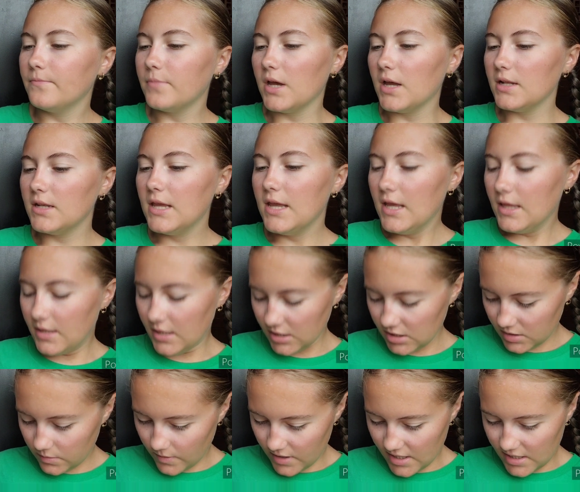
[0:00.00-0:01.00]
But
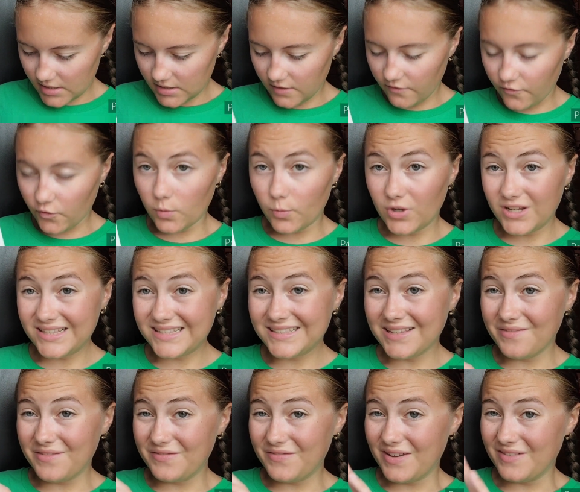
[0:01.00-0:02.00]
this was
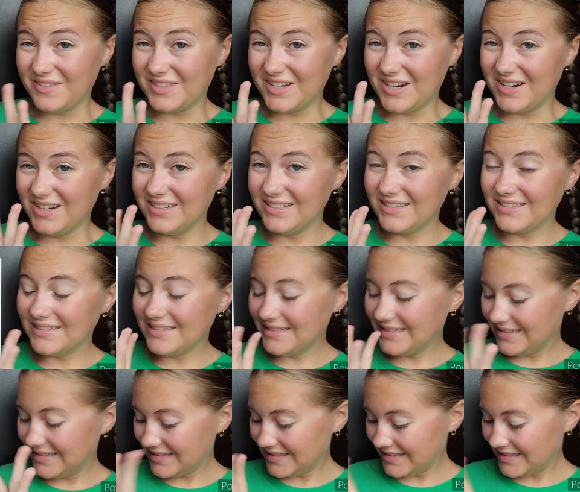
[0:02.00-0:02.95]
4.75 stars.